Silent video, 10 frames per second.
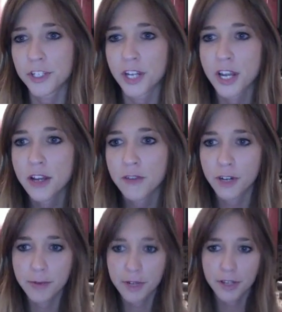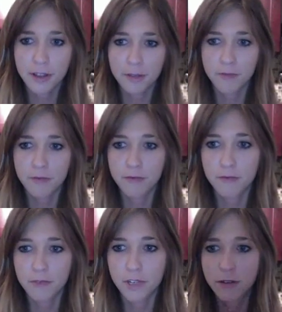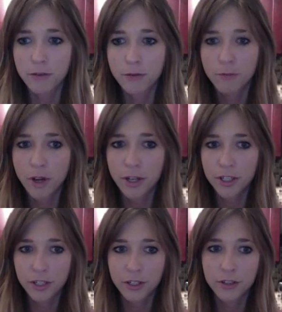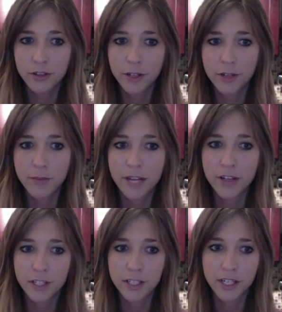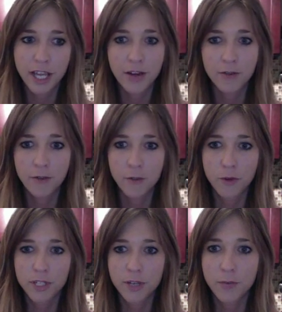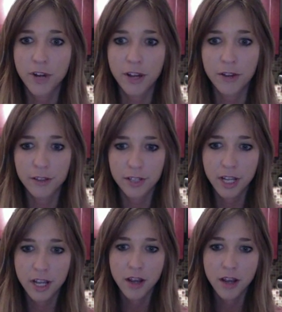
Which for anybody that monitors or manages an account for someone else.